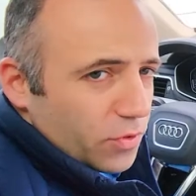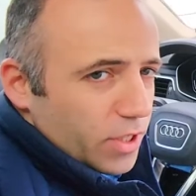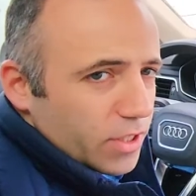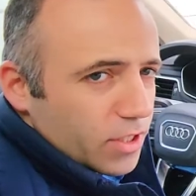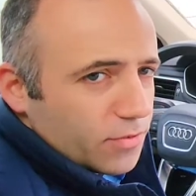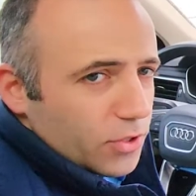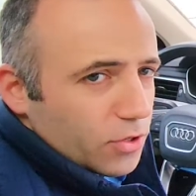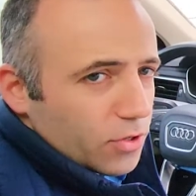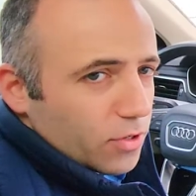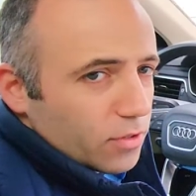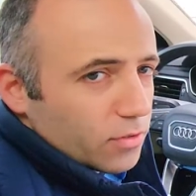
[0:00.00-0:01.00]
In this
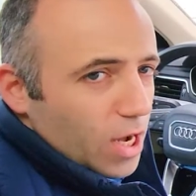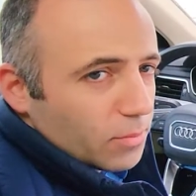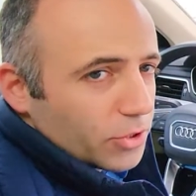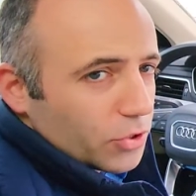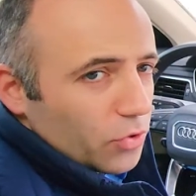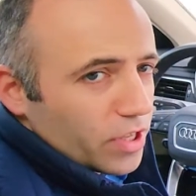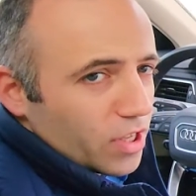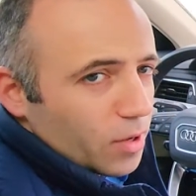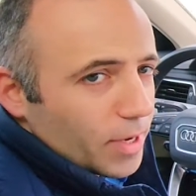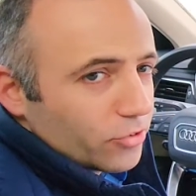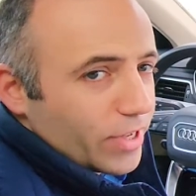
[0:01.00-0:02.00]
video, I'll be talking
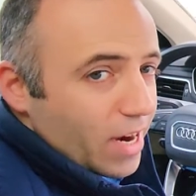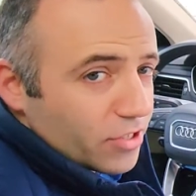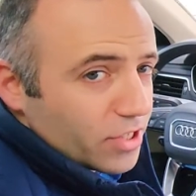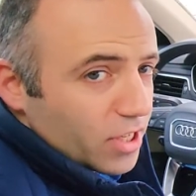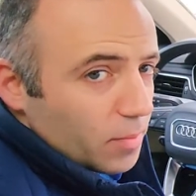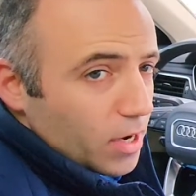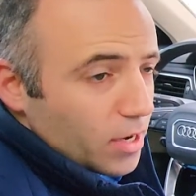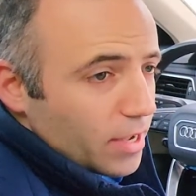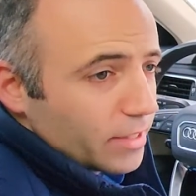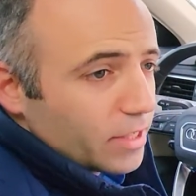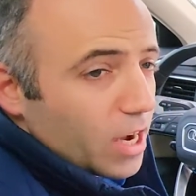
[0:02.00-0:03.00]
about car cinema
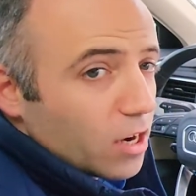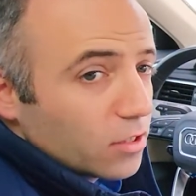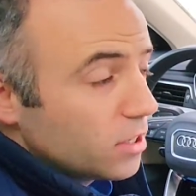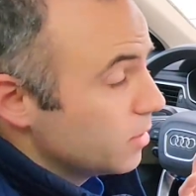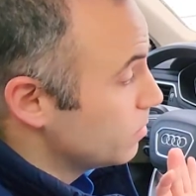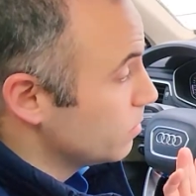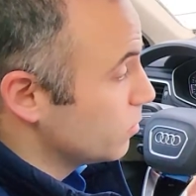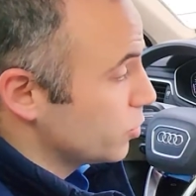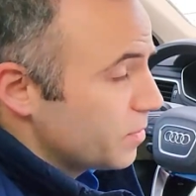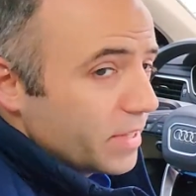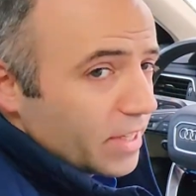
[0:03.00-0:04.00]
and car
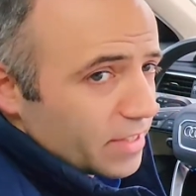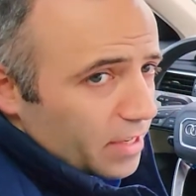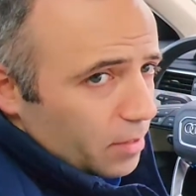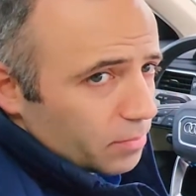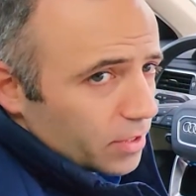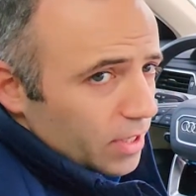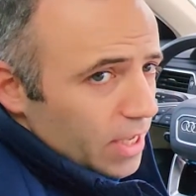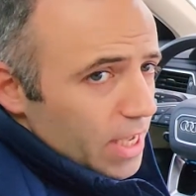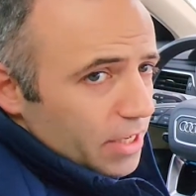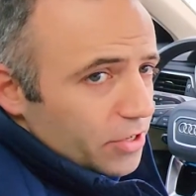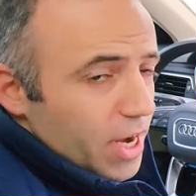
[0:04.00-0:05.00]
multimedia setup.
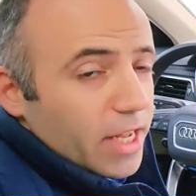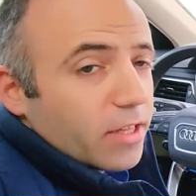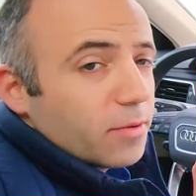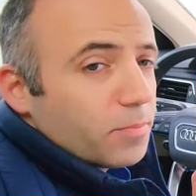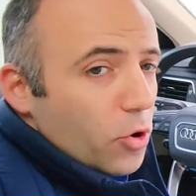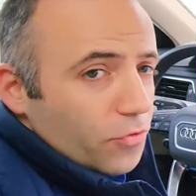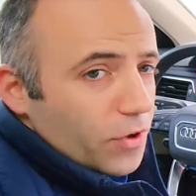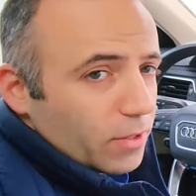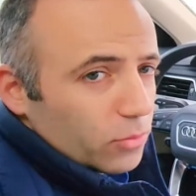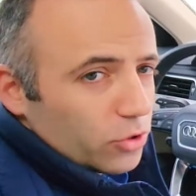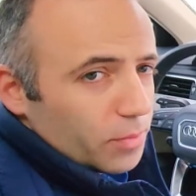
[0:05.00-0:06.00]
Creating
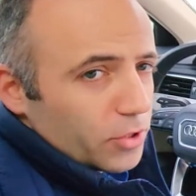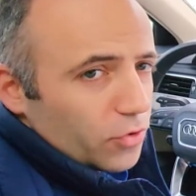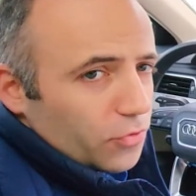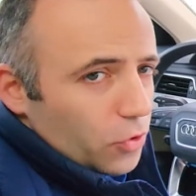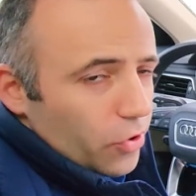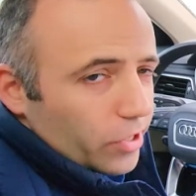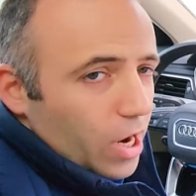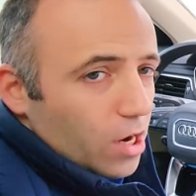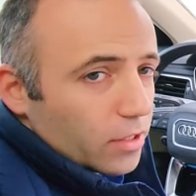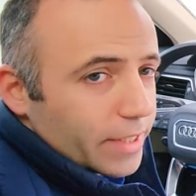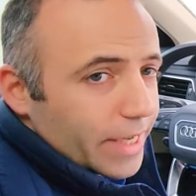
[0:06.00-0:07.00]
perfect multimedia for your
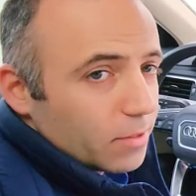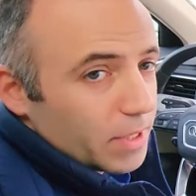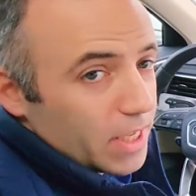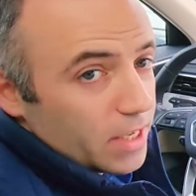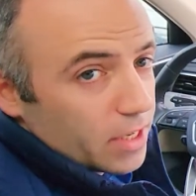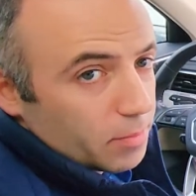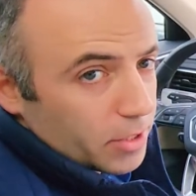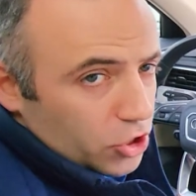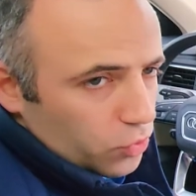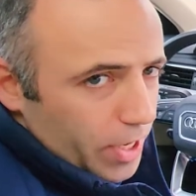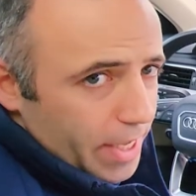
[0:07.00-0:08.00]
car can be in a
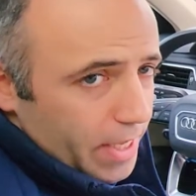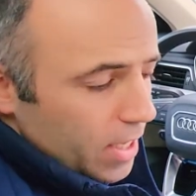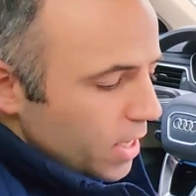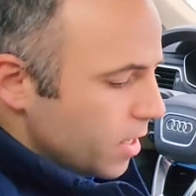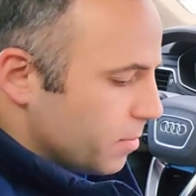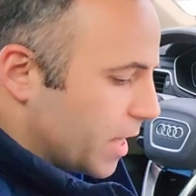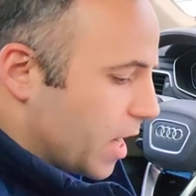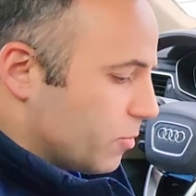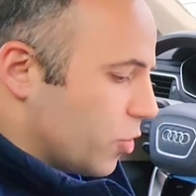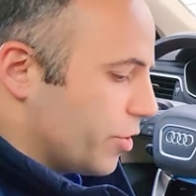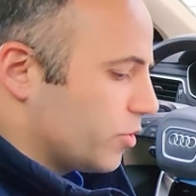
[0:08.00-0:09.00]
budget way, but
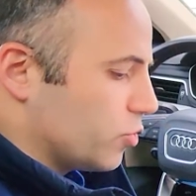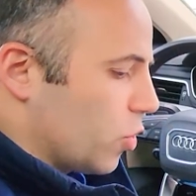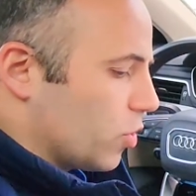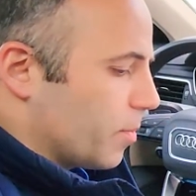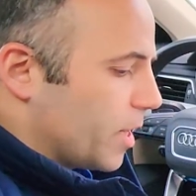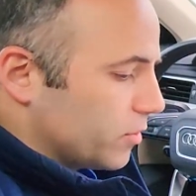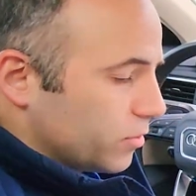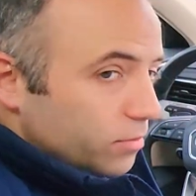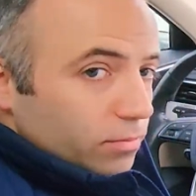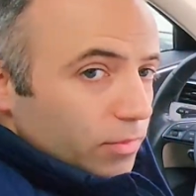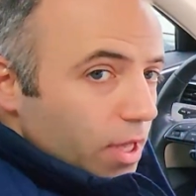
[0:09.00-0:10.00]
I'm going to talk about
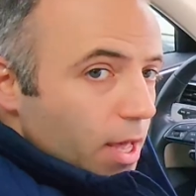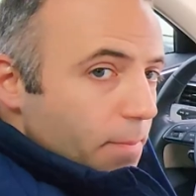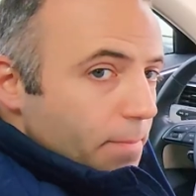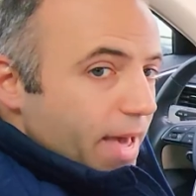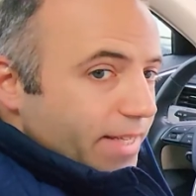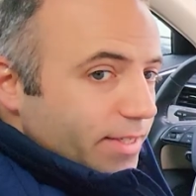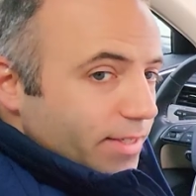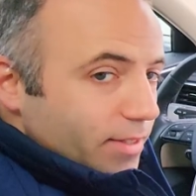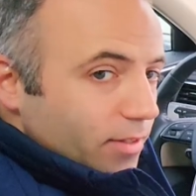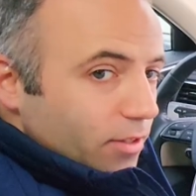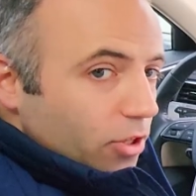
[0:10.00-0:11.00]

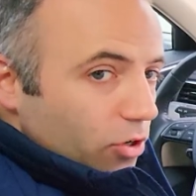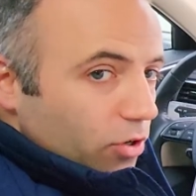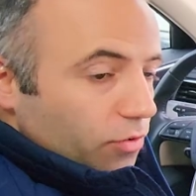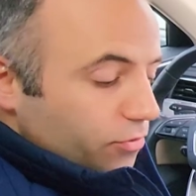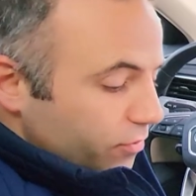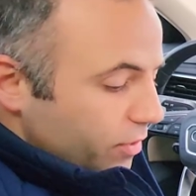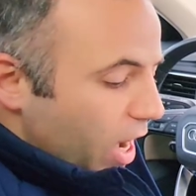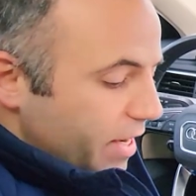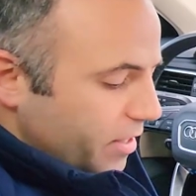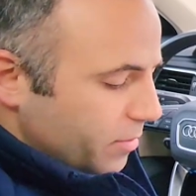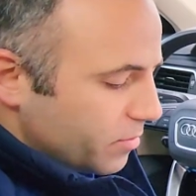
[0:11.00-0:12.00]
bags load of
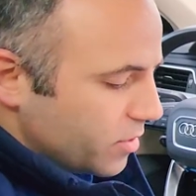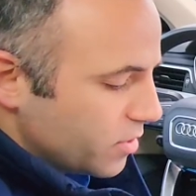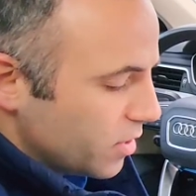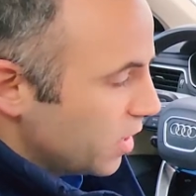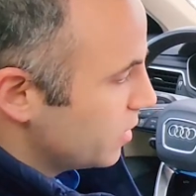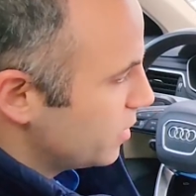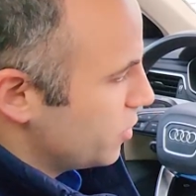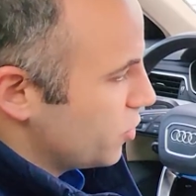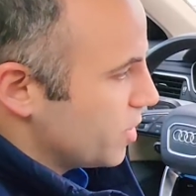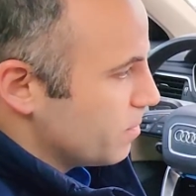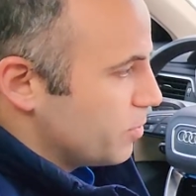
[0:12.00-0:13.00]
items that
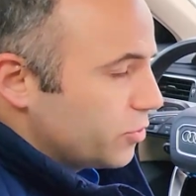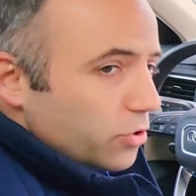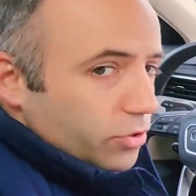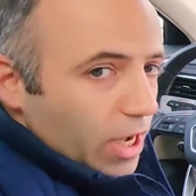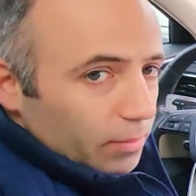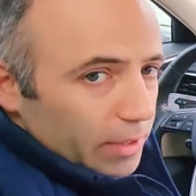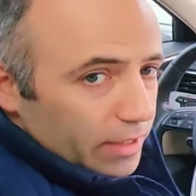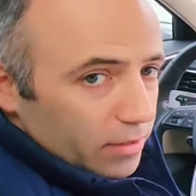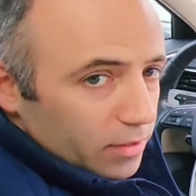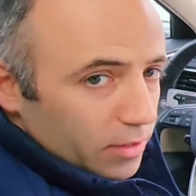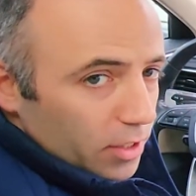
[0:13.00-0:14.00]
you can put your tablet